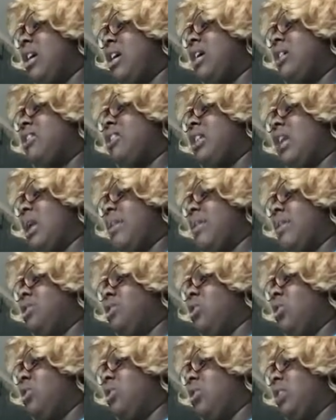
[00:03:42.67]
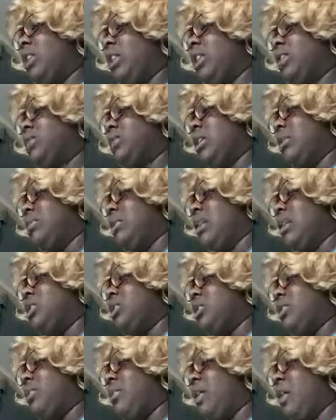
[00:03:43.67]
Then I bent over and lifted up the edge
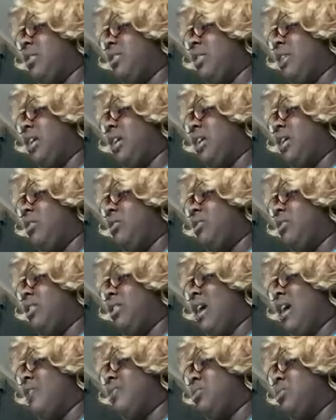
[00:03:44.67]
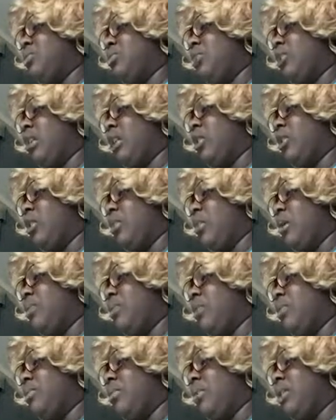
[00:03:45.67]
of the pot that held the lavender plant Grandma
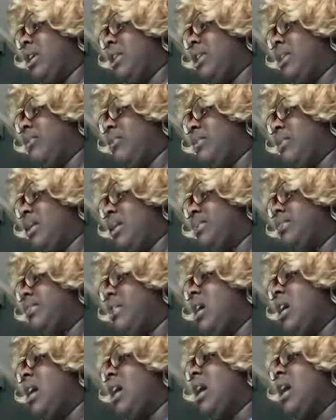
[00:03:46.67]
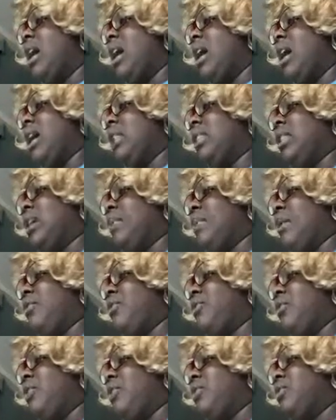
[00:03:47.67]
Redbird had given me, and let my
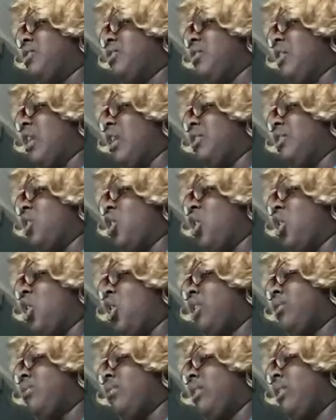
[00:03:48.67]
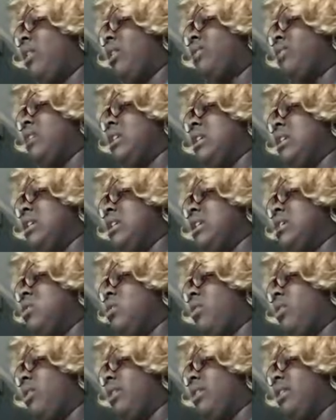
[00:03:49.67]
fingers find the hard metal of the key
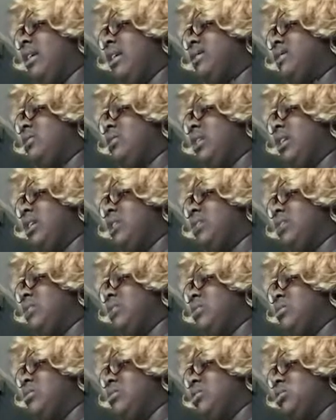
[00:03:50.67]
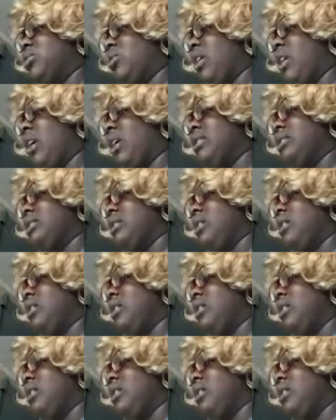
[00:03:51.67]
where it nestled against the smush grass.